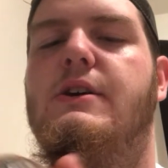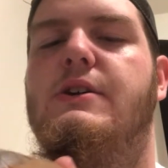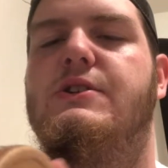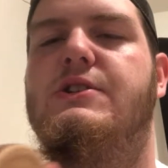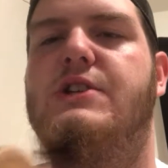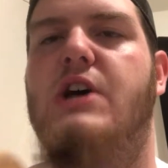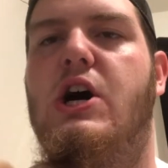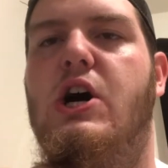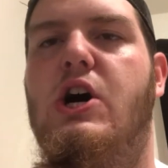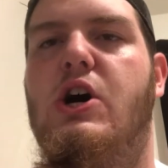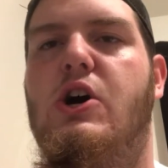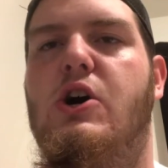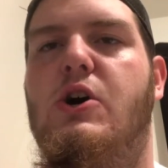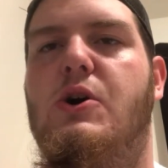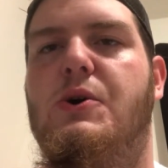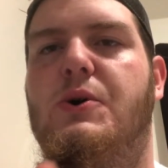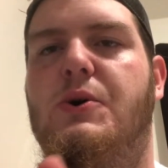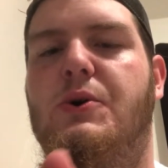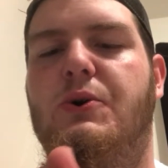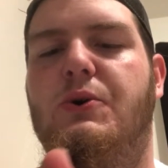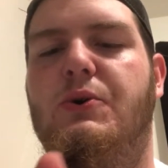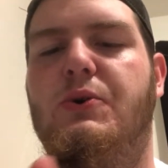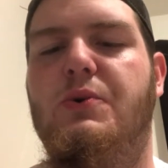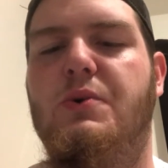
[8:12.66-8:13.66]

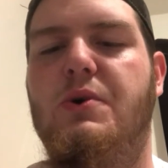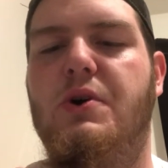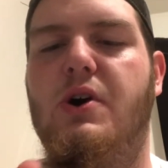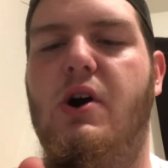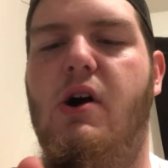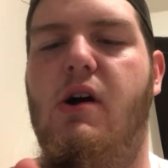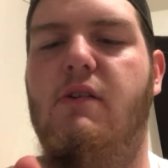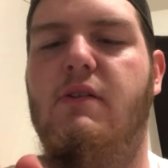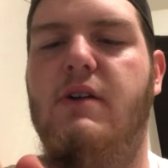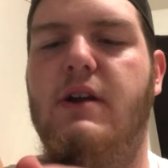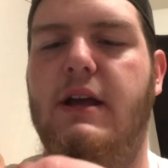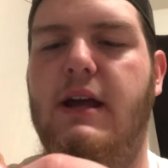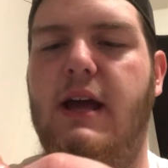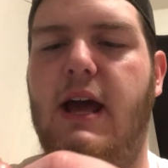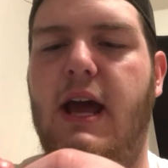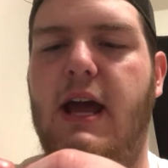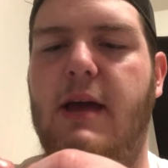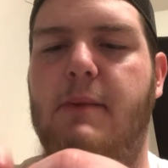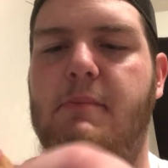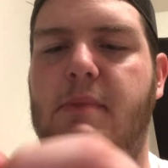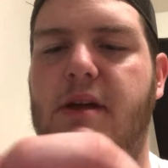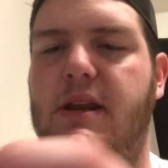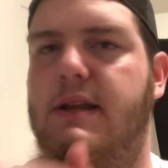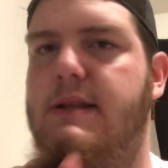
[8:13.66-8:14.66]
So we're already
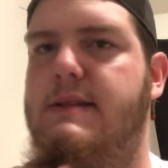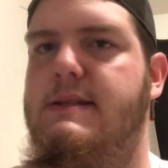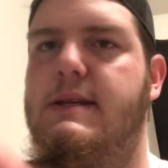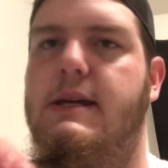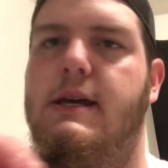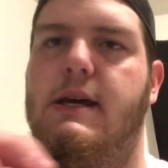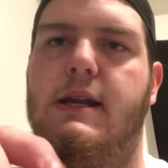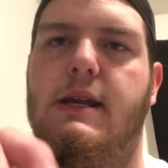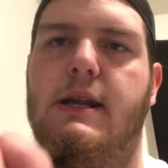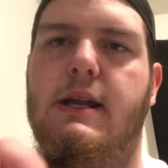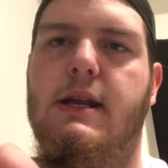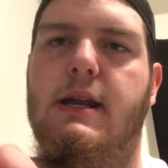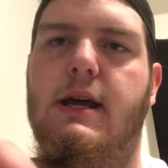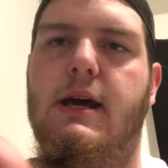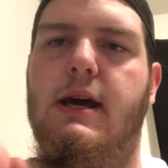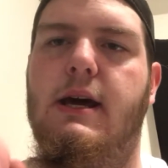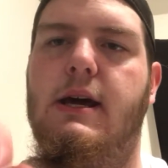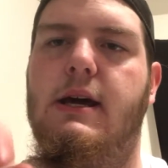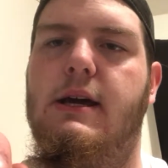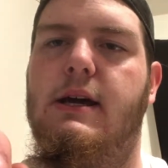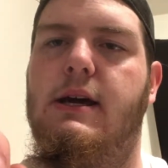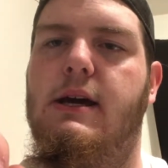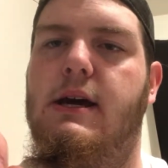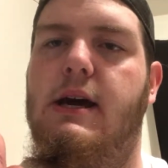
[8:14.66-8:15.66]
8 minutes in, and
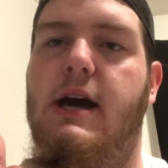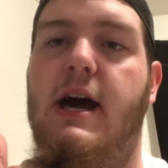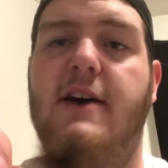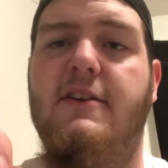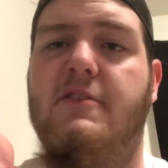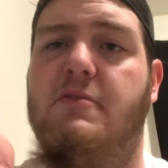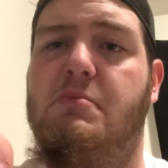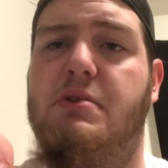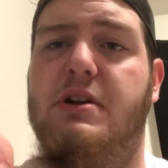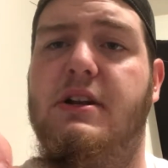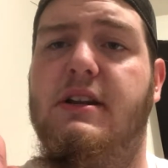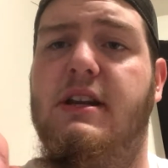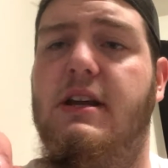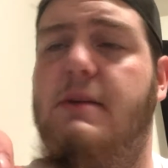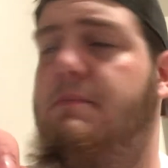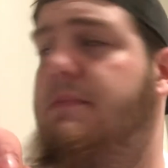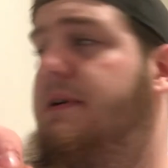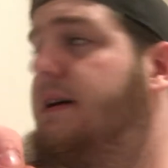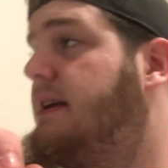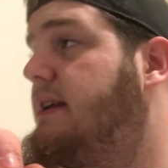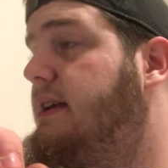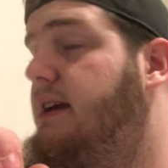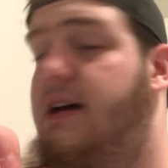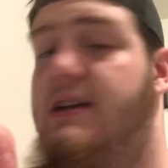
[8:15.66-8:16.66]
I haven't put a dip
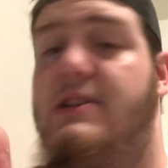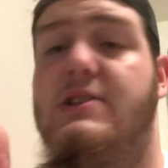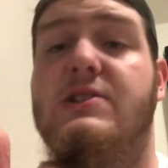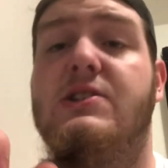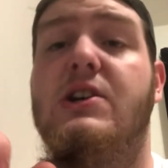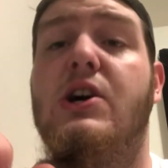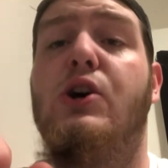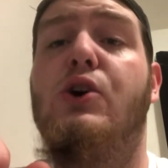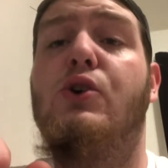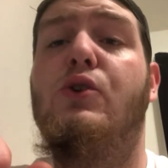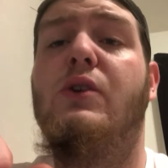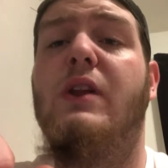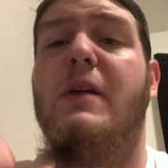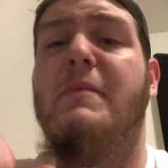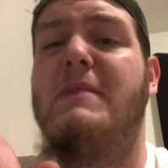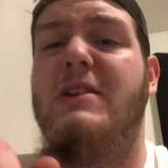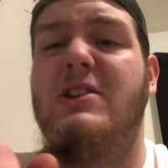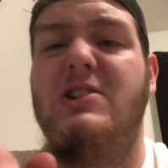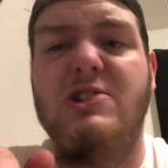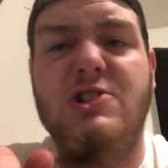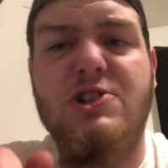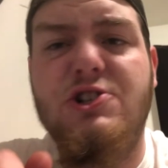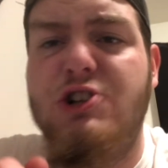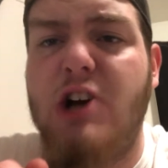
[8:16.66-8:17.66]
in yet. So let me
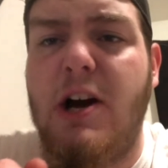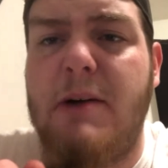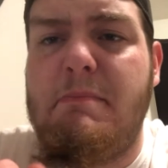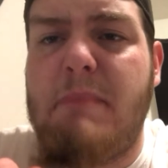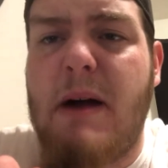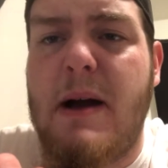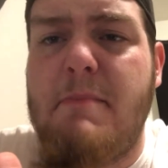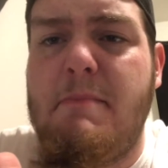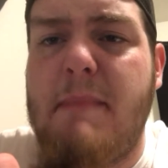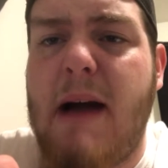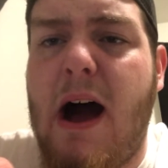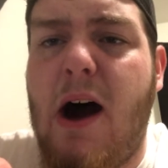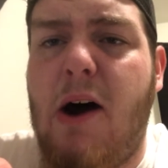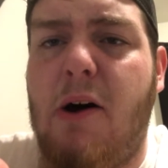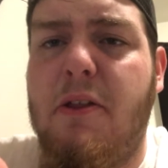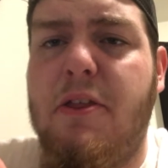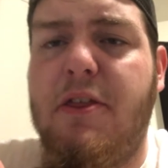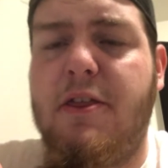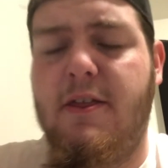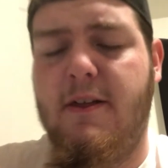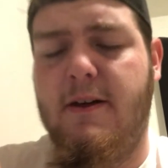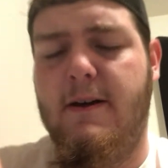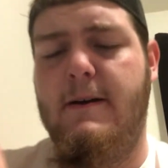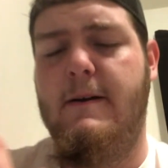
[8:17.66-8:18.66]
just shut my
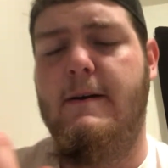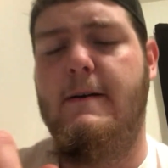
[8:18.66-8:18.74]
mouth